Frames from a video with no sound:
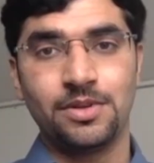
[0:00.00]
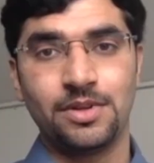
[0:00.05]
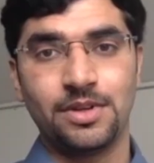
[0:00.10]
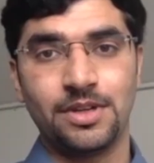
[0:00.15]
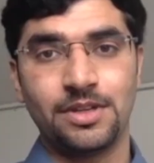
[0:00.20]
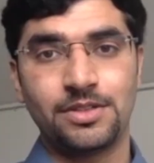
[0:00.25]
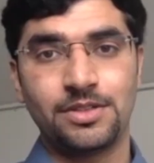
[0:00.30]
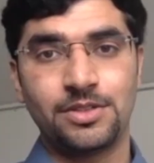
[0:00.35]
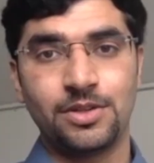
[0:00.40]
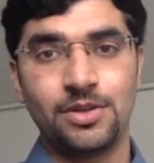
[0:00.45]

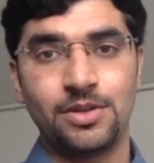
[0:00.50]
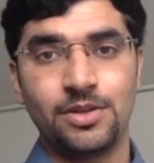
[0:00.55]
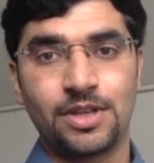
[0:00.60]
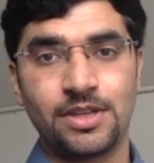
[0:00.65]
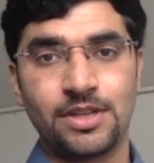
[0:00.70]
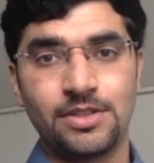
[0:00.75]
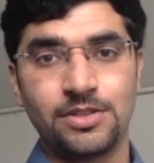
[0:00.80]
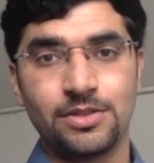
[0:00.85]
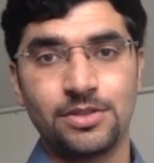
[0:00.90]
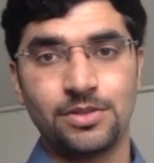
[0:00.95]
look
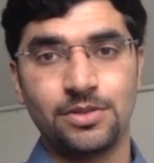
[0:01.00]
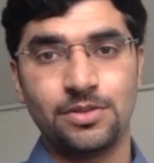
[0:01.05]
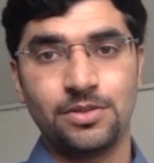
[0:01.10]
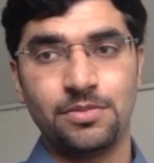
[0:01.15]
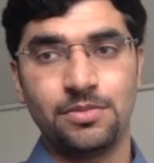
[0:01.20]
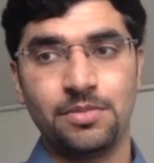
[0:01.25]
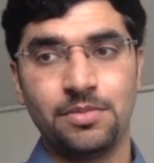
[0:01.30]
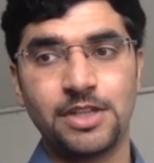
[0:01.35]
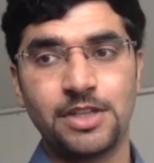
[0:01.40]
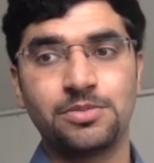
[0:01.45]
into
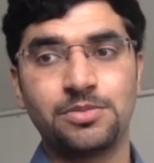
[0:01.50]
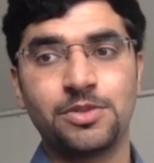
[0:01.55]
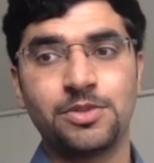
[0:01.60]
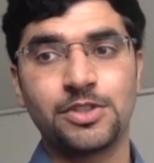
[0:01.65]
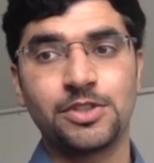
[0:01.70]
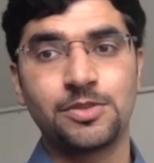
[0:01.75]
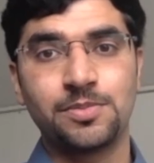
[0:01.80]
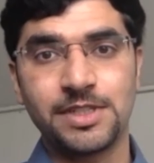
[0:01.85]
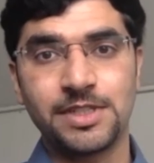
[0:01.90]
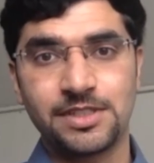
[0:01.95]
much more
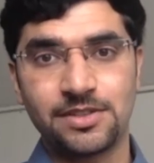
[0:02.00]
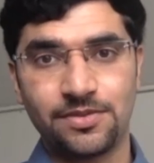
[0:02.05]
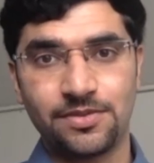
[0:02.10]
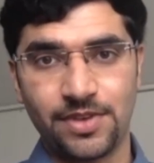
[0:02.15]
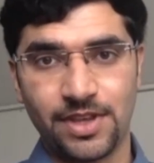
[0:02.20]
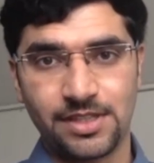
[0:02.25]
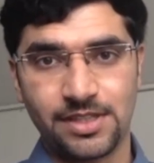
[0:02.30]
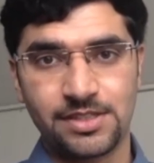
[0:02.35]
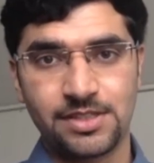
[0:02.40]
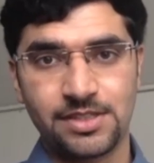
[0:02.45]

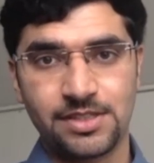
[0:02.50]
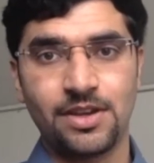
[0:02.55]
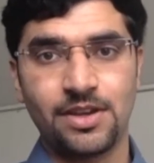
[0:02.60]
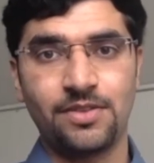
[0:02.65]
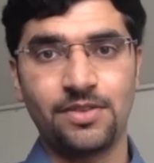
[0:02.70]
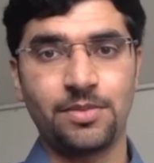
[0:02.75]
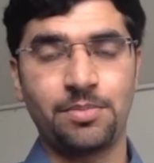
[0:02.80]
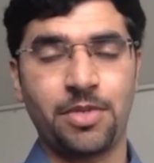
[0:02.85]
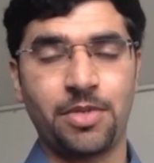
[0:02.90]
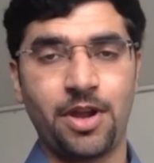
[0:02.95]
specifics of
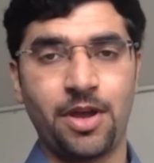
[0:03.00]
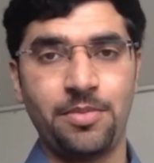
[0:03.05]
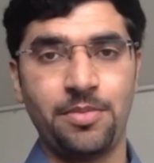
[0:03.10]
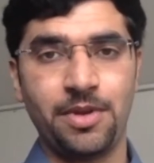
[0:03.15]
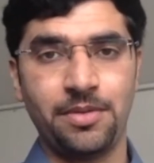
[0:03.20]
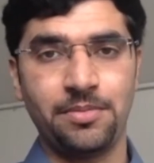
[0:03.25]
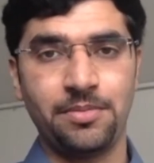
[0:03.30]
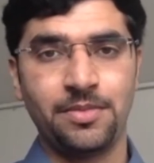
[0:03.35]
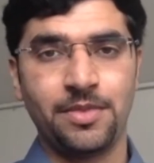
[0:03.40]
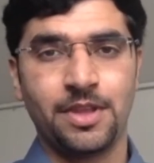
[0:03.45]
the
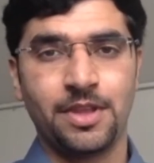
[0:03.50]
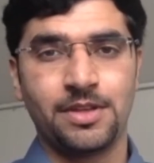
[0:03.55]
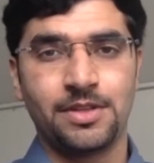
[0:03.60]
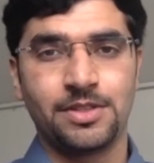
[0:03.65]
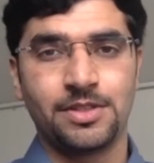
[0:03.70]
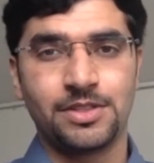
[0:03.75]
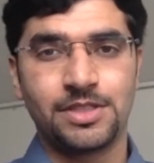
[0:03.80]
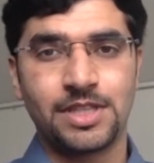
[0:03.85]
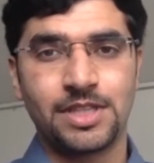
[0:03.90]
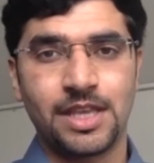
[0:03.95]
problem, to
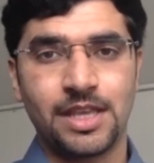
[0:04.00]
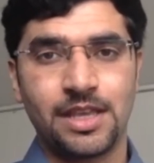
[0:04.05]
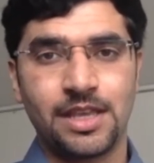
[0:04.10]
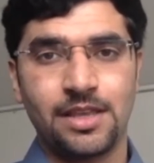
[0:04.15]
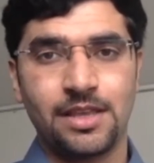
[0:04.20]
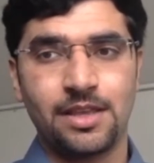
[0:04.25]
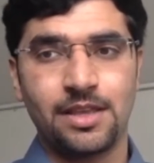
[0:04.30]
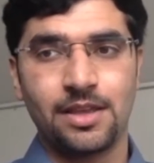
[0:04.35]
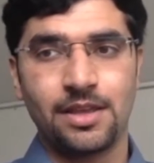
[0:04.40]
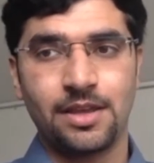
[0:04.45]
see
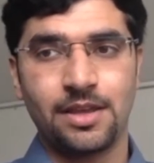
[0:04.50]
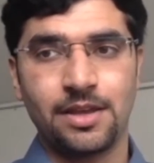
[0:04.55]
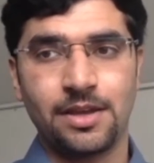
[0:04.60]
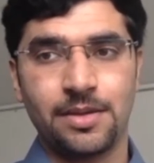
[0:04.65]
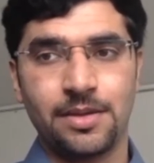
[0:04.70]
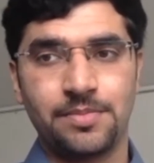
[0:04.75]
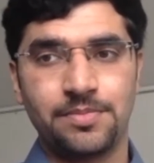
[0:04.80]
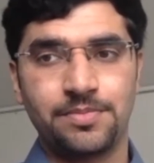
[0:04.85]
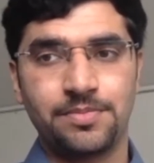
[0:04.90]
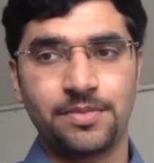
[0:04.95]

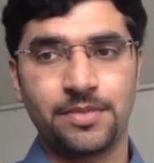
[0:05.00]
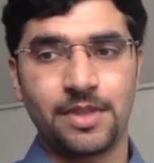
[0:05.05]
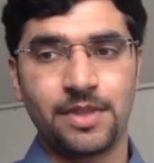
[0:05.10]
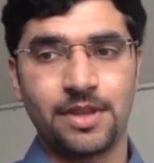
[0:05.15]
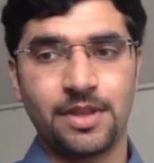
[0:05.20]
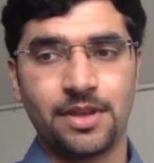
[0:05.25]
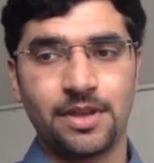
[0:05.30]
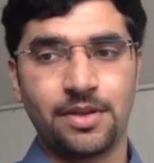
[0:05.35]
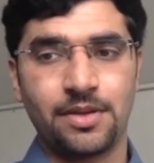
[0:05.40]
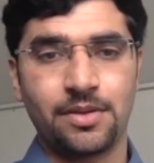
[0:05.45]

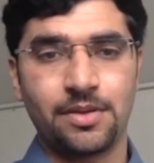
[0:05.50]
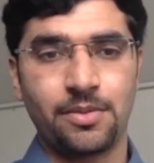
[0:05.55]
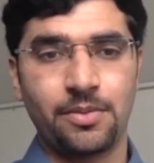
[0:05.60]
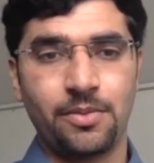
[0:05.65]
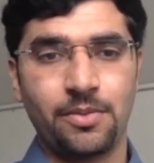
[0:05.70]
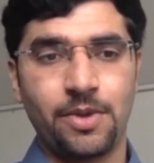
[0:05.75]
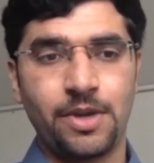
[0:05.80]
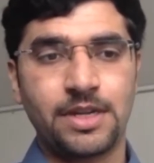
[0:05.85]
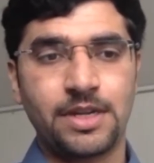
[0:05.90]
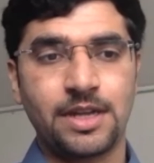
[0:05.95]

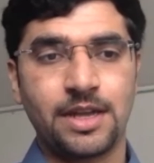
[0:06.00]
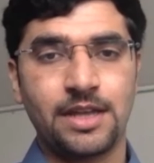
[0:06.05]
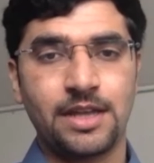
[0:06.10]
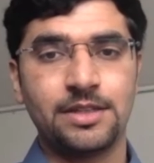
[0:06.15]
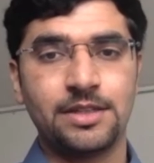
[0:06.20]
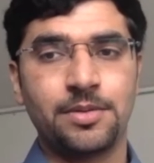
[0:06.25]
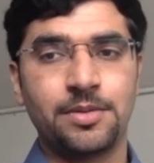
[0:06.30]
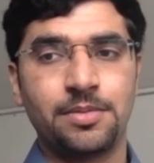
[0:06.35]
what other